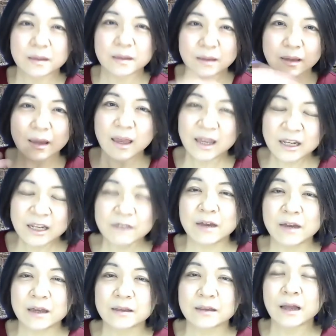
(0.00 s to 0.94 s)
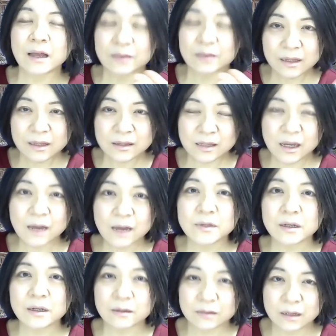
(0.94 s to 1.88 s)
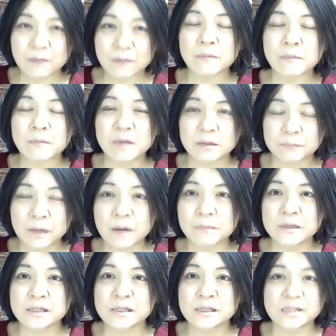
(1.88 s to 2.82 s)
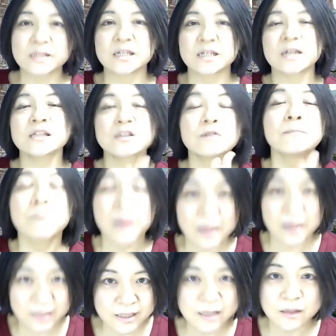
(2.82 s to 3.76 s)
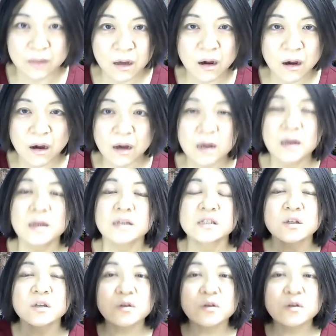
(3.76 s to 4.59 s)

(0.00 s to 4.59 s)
anyway, at that time, the government purpose is just to pass the law. So